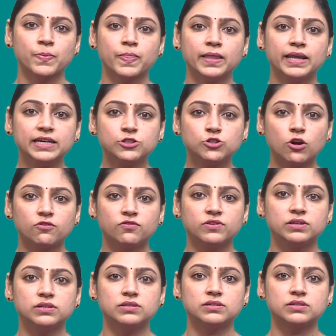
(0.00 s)
It
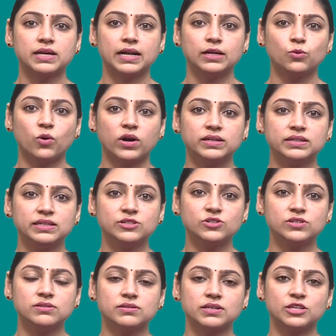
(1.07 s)
offers
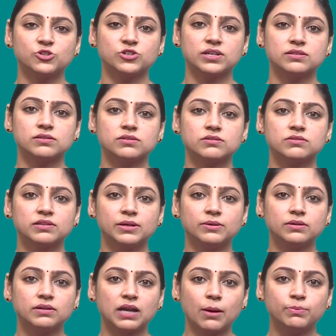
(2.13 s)
advantages such as
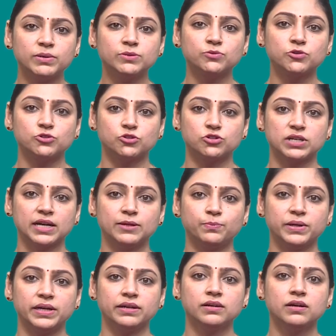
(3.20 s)
rapid
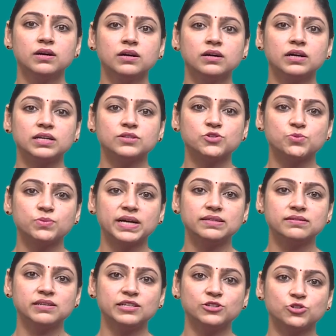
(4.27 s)
prototyping,
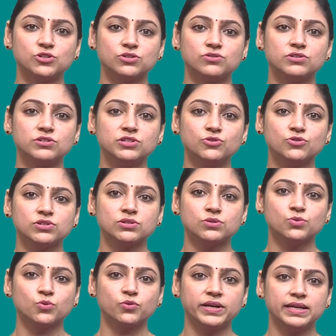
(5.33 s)
customization,
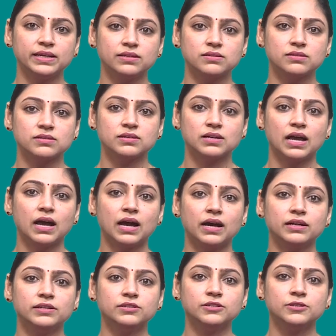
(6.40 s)
reduces waste,
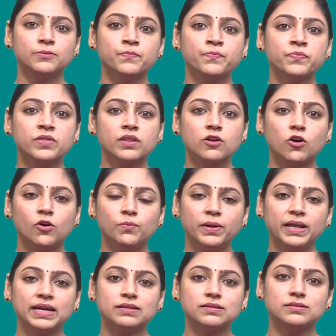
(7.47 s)
and
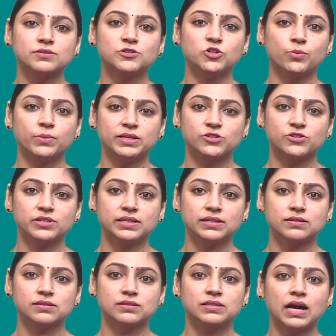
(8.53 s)
complex
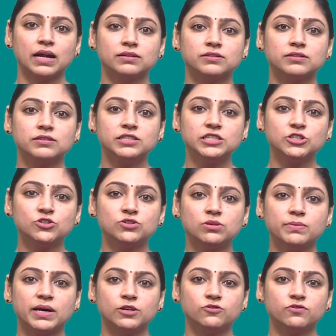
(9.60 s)
geometrics that traditional
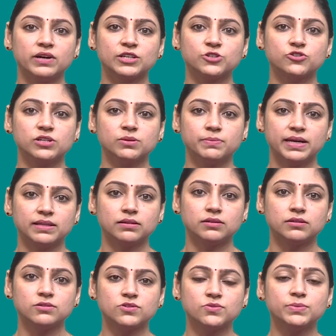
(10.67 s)
manufacturing
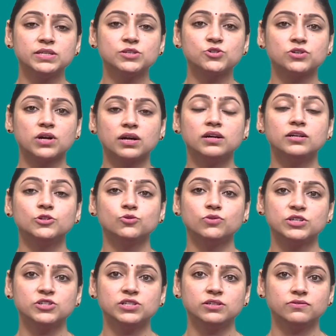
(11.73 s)
methods may struggle to
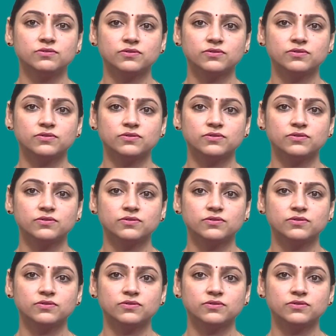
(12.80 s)
achieve.